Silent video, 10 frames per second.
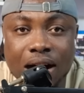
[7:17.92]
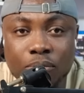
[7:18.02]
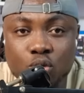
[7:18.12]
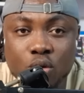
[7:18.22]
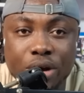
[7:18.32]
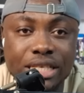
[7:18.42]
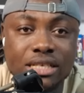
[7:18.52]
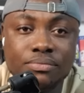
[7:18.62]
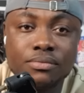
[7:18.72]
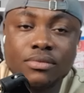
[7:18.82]
were
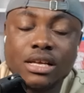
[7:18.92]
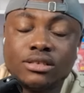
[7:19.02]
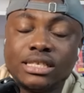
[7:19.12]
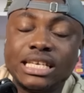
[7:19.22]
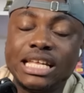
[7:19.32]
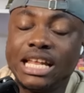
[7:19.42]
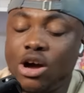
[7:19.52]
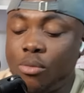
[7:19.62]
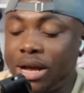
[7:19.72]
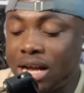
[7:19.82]
waiting to see
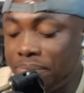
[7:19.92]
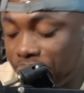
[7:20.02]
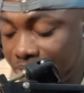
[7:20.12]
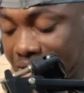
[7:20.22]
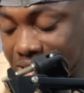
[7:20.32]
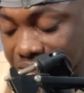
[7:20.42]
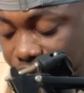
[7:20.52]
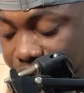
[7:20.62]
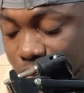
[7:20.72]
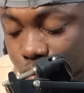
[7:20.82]
Neil Beckham as his
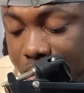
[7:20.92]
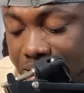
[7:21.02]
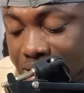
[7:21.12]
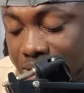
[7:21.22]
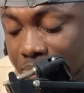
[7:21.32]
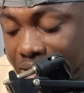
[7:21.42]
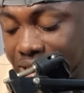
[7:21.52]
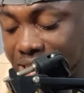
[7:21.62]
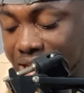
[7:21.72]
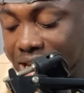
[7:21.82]
first words as a
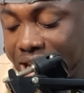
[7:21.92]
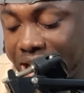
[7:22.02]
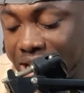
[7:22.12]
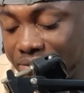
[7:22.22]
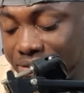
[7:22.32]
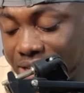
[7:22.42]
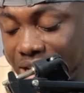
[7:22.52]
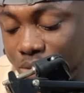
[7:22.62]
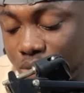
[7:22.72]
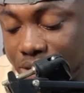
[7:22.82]
manager and everything that
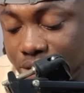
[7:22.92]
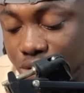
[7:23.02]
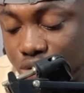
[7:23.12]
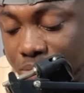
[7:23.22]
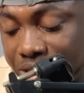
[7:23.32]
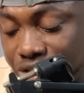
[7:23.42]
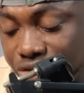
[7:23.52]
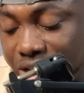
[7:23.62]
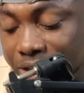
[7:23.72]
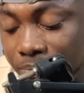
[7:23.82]
he wanted to do. But
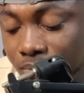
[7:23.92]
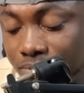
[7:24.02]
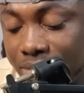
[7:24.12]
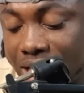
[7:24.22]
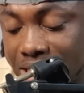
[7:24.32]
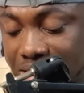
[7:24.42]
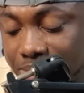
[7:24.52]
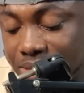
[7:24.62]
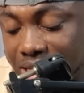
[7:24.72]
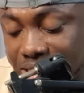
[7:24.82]
generally, it
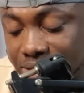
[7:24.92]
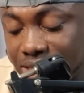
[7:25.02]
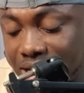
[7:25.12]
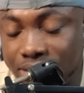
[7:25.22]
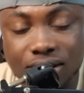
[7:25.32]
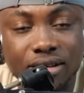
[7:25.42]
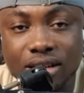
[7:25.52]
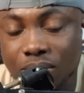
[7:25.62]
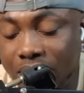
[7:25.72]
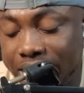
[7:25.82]
seems as he said, attacking
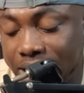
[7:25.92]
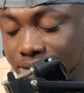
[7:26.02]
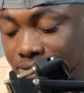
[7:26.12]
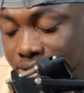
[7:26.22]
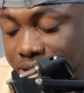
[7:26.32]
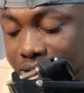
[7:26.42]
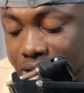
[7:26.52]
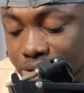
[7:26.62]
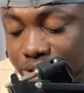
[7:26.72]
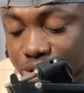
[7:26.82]
number 8 now
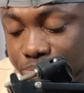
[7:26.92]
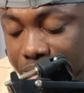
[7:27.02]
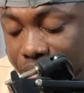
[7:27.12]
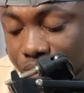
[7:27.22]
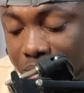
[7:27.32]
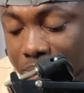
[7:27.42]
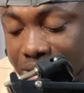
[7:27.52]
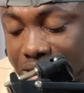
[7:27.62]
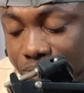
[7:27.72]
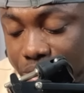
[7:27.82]
is going to be for our brand
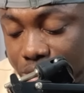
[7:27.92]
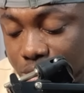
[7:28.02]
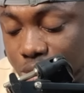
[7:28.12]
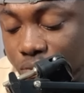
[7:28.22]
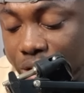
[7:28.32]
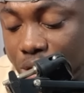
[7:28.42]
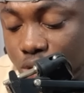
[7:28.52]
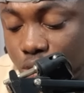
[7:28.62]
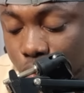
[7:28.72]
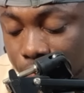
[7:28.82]
friend Christopher
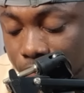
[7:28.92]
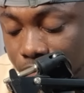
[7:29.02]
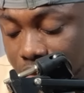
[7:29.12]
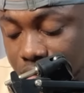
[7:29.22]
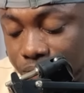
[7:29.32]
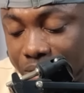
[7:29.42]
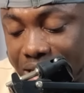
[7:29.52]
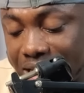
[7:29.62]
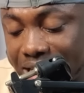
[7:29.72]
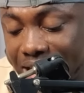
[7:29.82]
Nkunku to
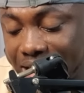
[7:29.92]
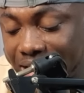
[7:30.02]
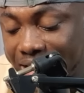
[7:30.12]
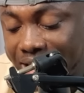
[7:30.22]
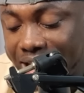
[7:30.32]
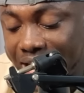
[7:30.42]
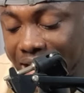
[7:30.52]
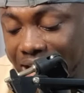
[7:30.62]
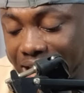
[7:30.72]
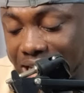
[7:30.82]
finally get there and
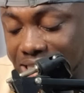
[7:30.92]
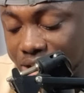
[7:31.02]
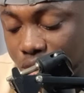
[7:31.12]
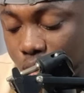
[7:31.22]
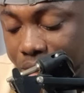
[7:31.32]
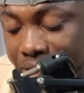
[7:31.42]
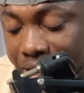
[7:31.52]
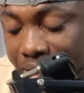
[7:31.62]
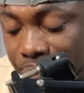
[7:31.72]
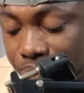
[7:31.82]
then get a goal in
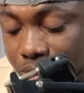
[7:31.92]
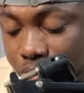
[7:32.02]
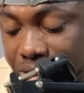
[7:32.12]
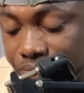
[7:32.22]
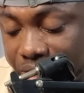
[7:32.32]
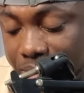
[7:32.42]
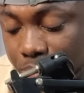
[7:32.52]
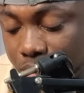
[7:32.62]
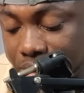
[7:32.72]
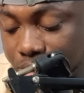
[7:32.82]
there, which is very
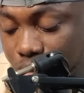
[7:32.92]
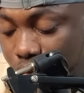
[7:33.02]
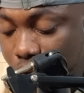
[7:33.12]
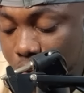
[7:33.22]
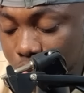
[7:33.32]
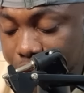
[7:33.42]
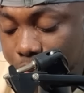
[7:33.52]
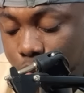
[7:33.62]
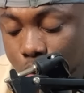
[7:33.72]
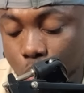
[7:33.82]
important. So we
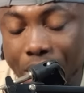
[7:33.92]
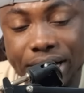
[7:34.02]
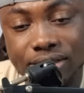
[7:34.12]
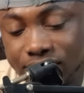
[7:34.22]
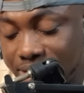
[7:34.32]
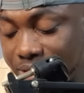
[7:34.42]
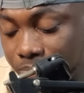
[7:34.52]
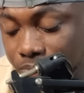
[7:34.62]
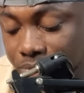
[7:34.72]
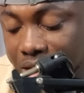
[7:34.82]
will wait to see
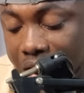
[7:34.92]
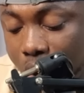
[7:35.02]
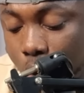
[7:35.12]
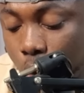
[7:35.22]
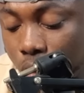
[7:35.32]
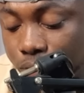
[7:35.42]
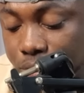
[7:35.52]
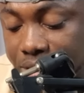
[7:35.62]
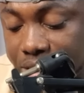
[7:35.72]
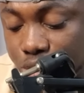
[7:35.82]
how all of
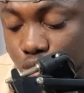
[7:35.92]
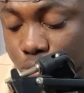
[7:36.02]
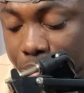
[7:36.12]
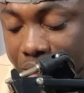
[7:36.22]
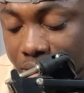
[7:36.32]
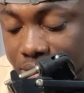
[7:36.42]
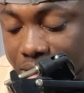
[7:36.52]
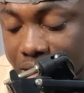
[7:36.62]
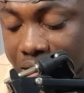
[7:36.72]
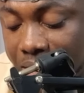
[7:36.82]
those things do pan
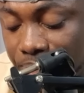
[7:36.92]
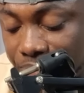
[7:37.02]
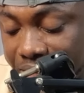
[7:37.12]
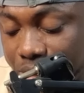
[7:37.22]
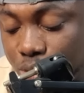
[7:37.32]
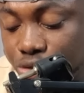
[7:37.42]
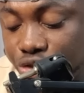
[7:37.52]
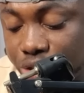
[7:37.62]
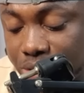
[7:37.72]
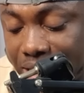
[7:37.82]
out. In those
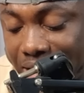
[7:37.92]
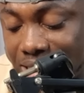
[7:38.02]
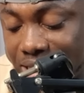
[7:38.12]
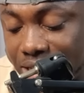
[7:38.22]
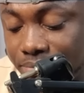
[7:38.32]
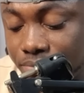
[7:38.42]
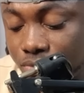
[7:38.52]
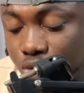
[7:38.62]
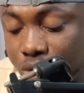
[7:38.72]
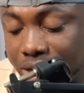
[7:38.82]
drills, like I said,
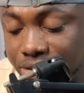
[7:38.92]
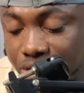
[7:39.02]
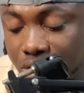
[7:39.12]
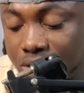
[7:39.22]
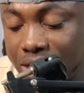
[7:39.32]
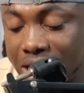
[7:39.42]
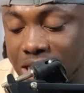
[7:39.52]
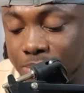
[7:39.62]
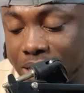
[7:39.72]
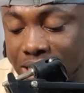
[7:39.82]
you can tell that
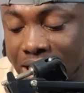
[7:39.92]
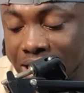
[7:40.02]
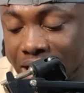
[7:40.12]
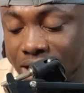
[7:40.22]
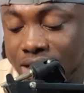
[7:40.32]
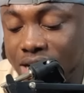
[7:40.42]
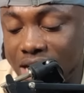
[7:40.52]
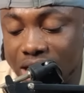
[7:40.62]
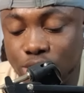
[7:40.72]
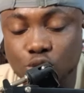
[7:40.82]
these players are in there.
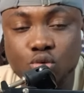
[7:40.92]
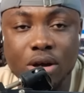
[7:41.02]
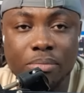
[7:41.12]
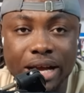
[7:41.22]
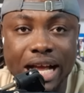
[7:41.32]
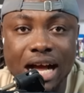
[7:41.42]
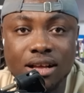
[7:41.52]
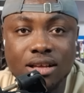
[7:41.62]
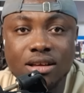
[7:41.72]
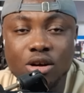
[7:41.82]
Kani Chukwu and Maka
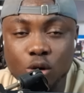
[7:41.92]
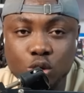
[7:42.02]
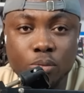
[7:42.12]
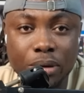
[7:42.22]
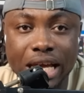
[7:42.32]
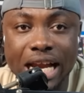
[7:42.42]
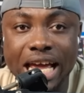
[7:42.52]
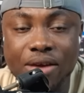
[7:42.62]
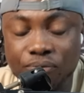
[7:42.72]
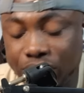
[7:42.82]
also play at
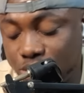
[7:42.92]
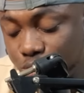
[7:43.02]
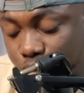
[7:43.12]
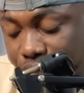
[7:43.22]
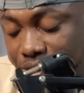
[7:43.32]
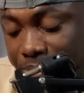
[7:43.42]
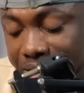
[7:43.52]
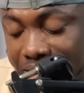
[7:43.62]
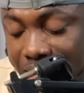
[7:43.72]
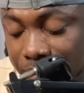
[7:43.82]
IFA, who's going to be
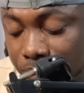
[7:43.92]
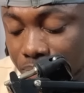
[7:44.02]
in there,